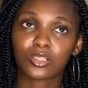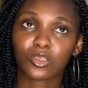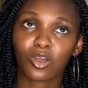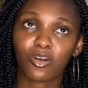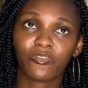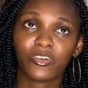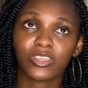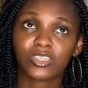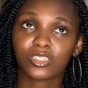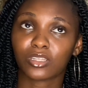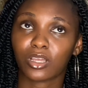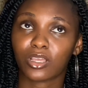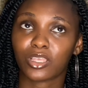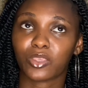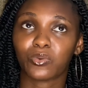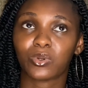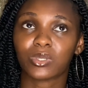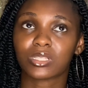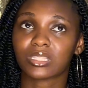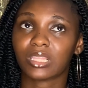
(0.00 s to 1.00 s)
confessional, he
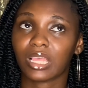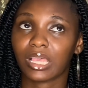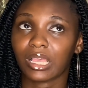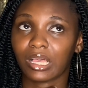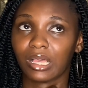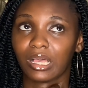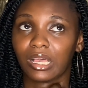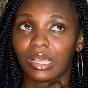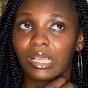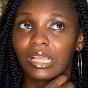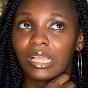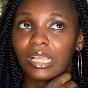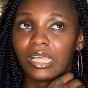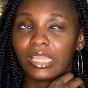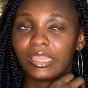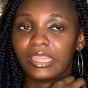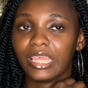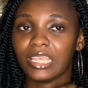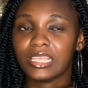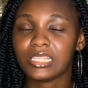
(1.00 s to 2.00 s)
was like,
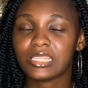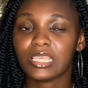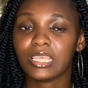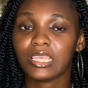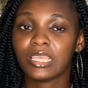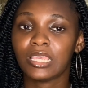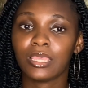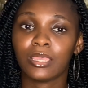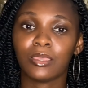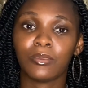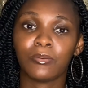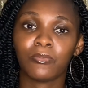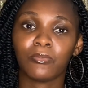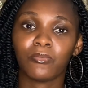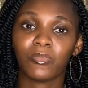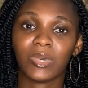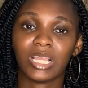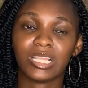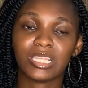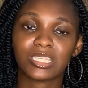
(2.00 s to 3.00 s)
that is it him
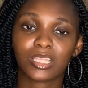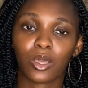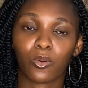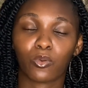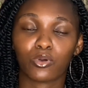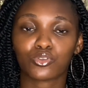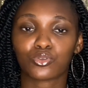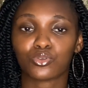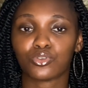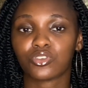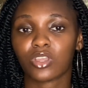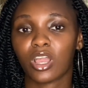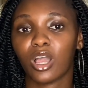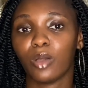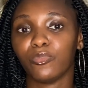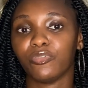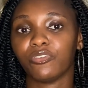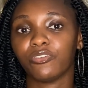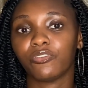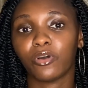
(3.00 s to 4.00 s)
Alistair wants to try and
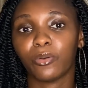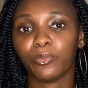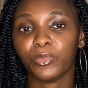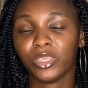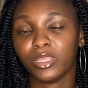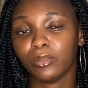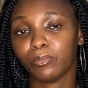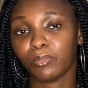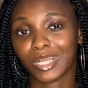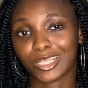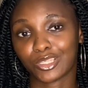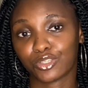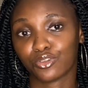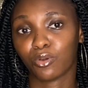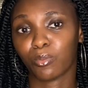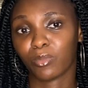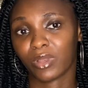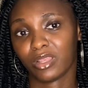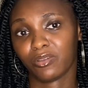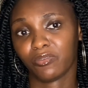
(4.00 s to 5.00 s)
before me macho
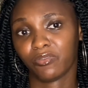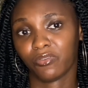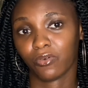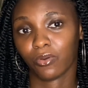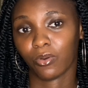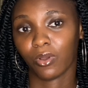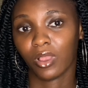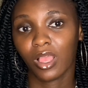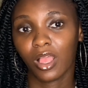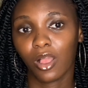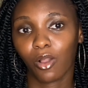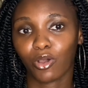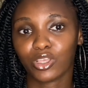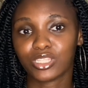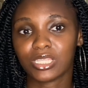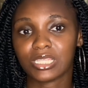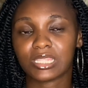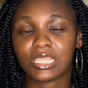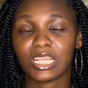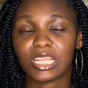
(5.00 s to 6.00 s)
man, because
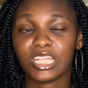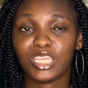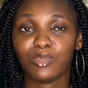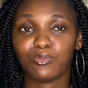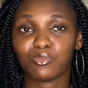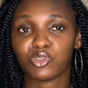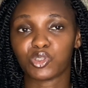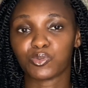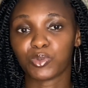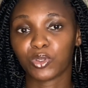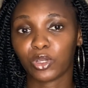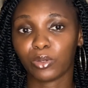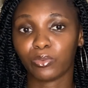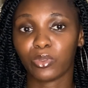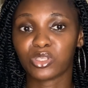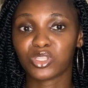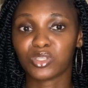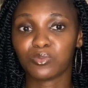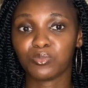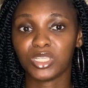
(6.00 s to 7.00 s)
he's telling him to speak up
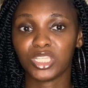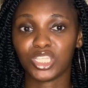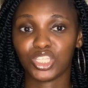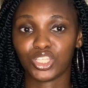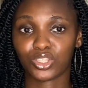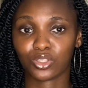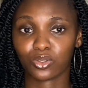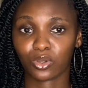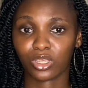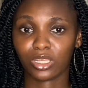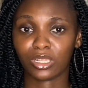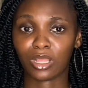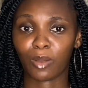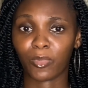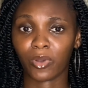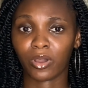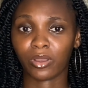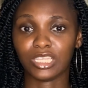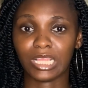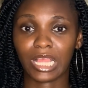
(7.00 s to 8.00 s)
doesn't mean he's talking
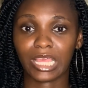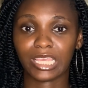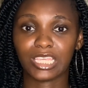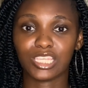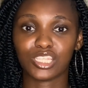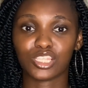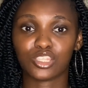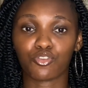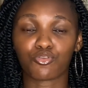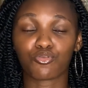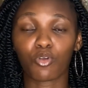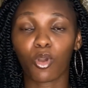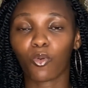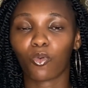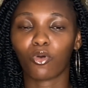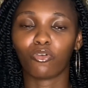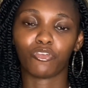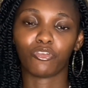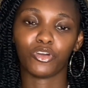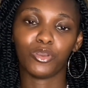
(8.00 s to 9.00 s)
about like he's the wrong
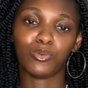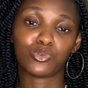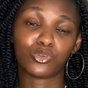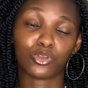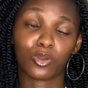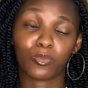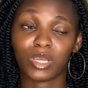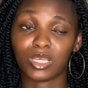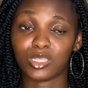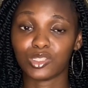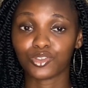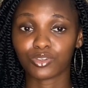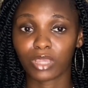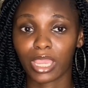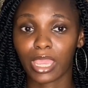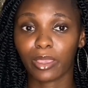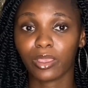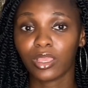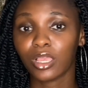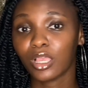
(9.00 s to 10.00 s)
one for him to come and
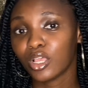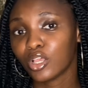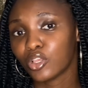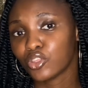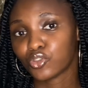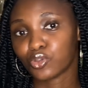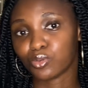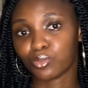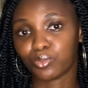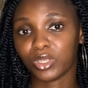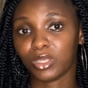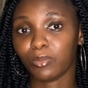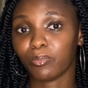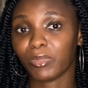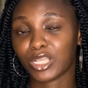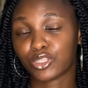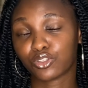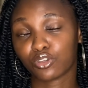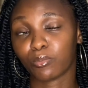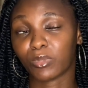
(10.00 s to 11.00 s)
try to be
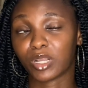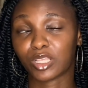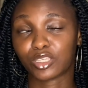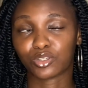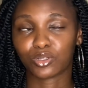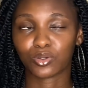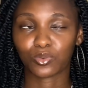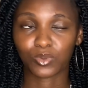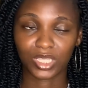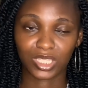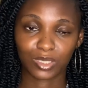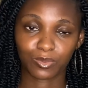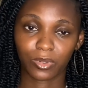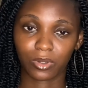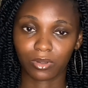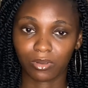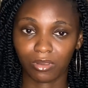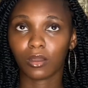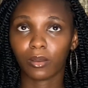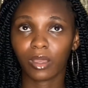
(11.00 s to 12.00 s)
macho with.
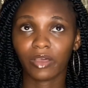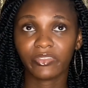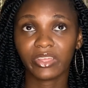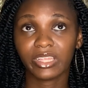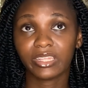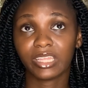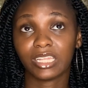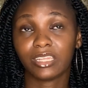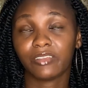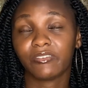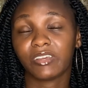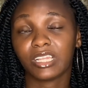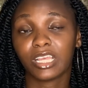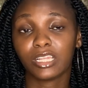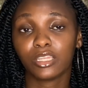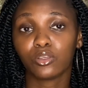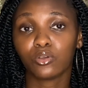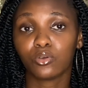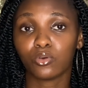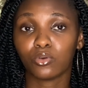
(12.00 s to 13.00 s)
But after that, they
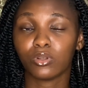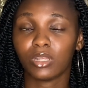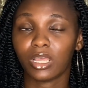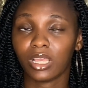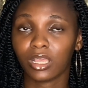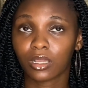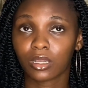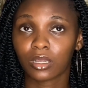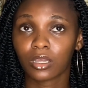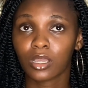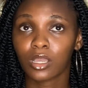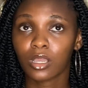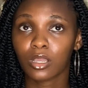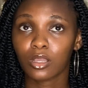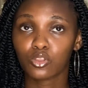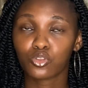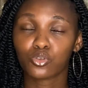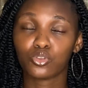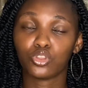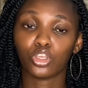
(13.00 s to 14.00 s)
finally go like
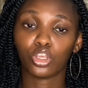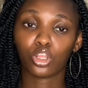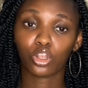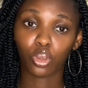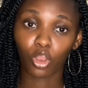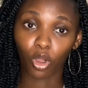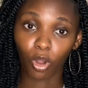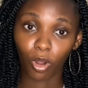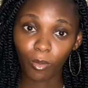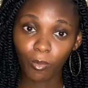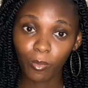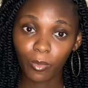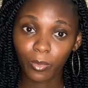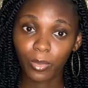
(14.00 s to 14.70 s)
to the club